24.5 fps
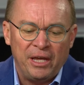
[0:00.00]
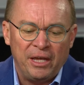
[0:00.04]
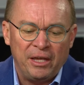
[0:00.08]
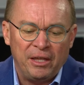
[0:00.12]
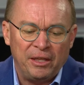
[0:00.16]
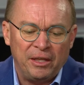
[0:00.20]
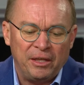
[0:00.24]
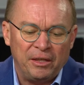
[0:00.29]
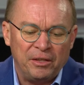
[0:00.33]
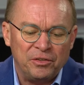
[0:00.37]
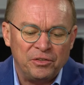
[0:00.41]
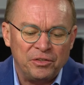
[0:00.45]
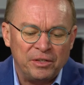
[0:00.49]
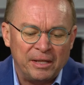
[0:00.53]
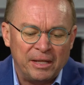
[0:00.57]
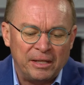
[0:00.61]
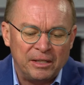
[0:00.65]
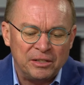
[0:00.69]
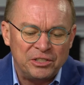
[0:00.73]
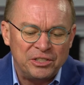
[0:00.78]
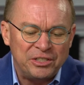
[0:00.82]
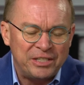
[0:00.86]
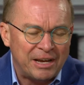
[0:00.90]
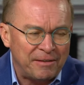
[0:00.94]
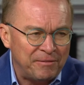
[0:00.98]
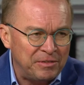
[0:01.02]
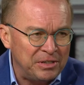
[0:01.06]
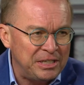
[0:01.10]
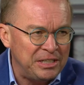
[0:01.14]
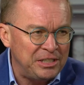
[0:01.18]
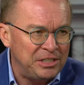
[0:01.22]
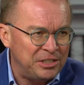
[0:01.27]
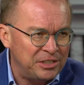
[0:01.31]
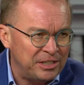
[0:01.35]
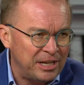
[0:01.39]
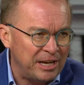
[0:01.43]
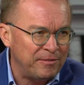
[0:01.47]

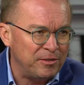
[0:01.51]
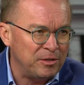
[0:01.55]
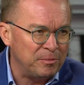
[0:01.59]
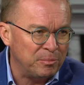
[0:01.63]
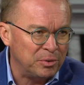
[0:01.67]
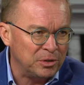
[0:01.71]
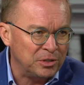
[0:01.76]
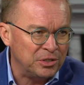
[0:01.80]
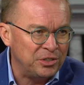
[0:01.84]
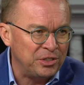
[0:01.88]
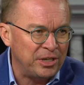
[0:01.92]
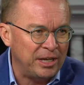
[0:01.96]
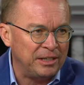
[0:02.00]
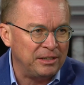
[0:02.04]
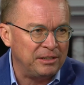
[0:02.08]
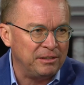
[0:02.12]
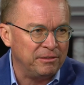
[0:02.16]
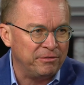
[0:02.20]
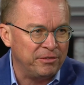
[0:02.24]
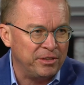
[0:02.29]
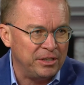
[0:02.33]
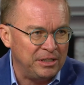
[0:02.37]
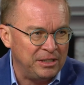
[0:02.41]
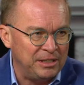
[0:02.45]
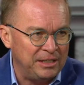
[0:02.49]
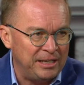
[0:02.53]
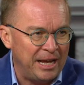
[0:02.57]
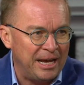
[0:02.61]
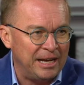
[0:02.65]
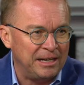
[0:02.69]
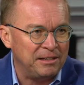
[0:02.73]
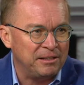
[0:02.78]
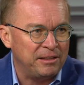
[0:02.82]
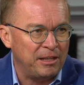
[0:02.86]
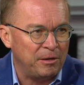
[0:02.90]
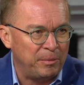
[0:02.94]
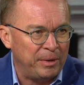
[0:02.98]
77% of the
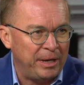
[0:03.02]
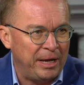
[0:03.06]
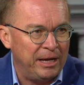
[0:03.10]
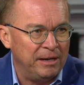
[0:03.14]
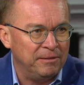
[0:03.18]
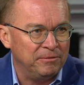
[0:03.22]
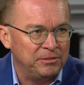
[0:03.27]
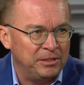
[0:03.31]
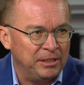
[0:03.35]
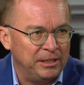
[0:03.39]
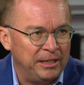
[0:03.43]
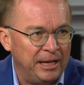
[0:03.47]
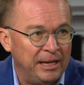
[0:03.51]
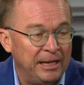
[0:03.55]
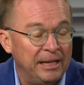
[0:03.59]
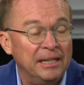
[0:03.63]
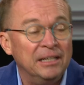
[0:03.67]
debt that we have today